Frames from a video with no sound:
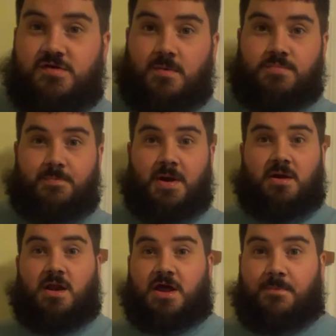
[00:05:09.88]
come
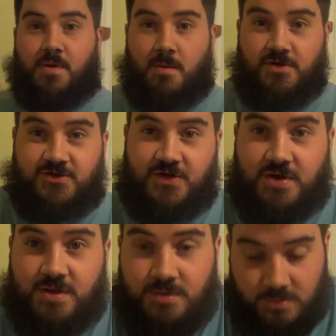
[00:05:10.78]
prepared like I probably
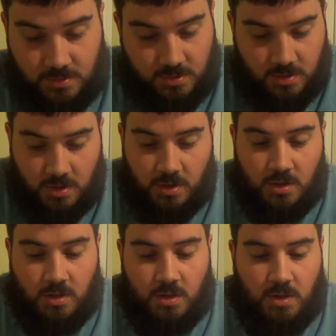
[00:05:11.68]
should.
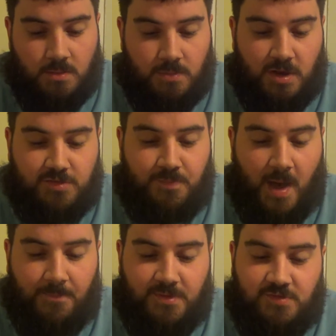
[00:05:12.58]
But let's
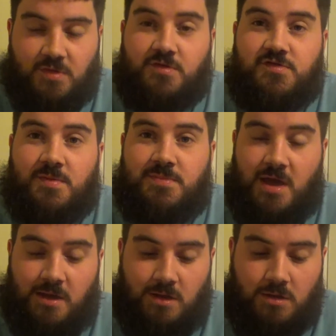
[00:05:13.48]
pop this little zip
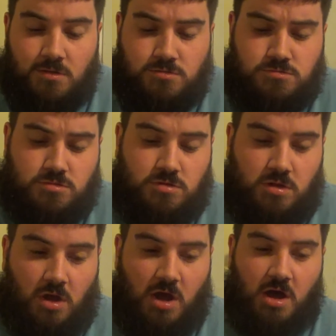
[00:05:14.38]
tie here.
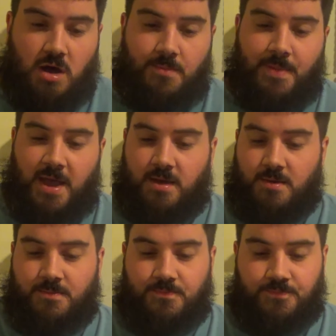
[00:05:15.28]
Oh, bam!